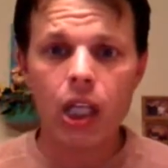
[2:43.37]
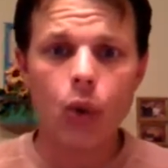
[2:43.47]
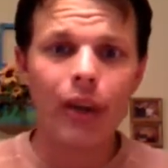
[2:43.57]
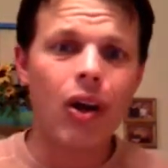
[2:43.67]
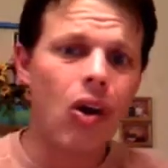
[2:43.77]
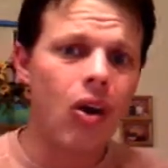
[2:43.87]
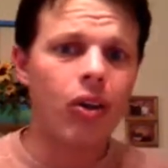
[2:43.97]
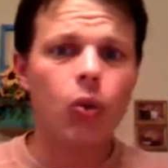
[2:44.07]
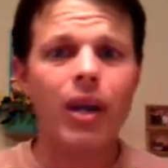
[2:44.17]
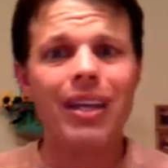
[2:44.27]
going
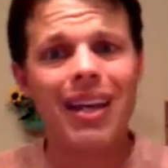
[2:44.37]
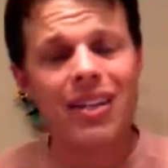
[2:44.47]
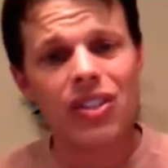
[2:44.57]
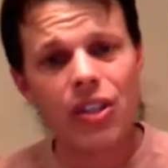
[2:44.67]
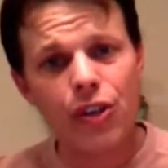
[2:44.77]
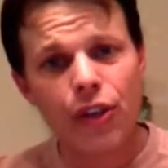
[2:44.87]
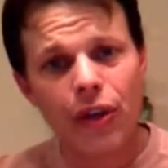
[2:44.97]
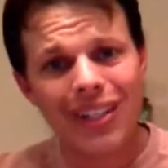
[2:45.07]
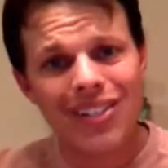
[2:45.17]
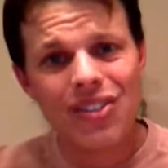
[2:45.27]
all the way to Exodus
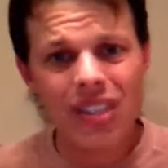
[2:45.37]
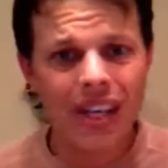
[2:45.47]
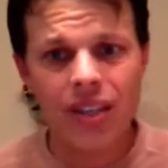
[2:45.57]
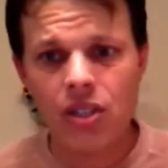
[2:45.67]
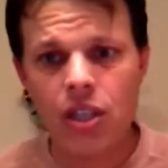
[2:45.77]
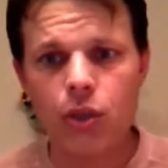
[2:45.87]
36.